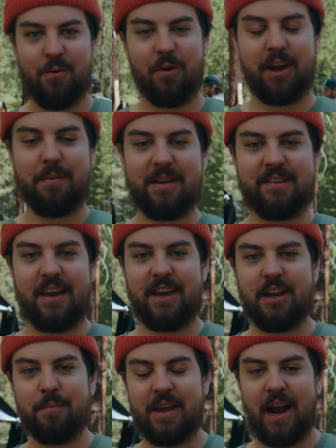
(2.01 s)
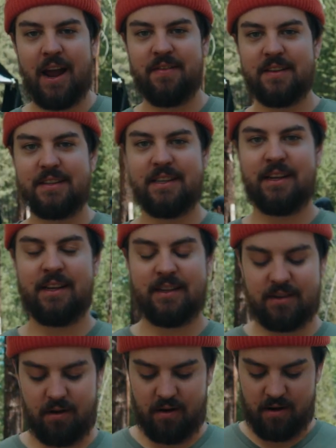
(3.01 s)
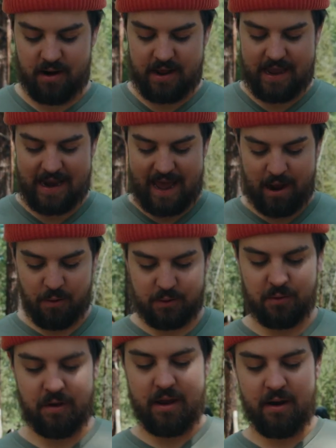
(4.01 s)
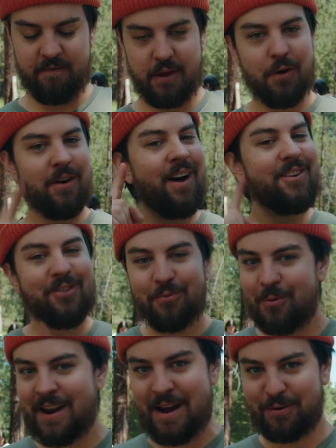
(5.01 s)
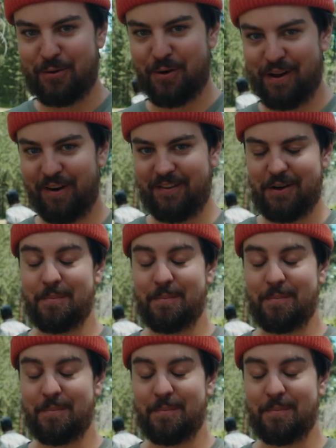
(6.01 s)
we're gonna be taking you behind the scenes on an outdoor interview, and not just one outdoor interview,